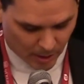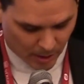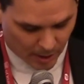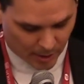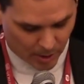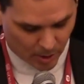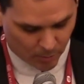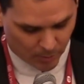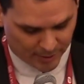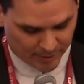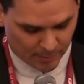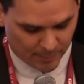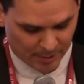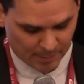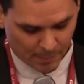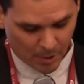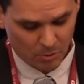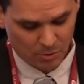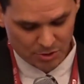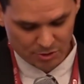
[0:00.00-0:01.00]
I know what to be
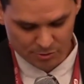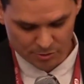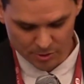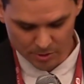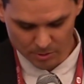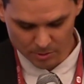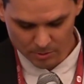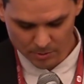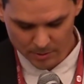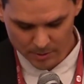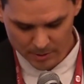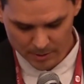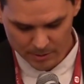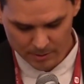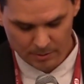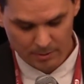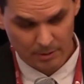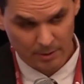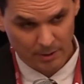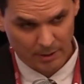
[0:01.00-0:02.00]
most true,
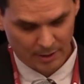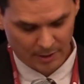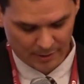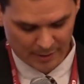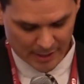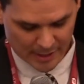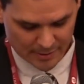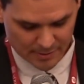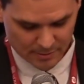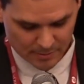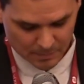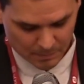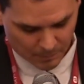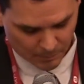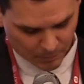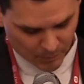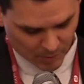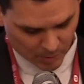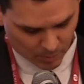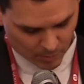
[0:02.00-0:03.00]
and that's
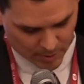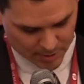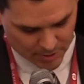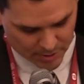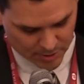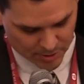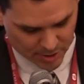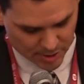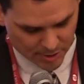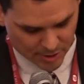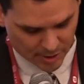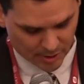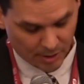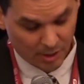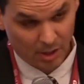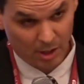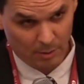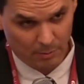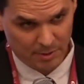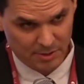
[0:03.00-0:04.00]
once a GG,
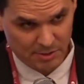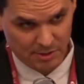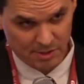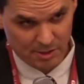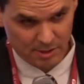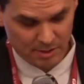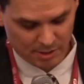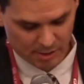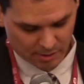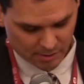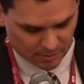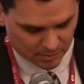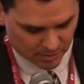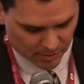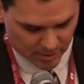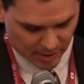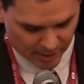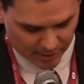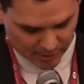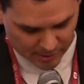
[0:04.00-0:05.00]
always a GG.
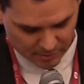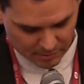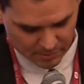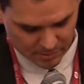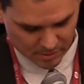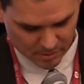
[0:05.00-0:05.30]
Thank you.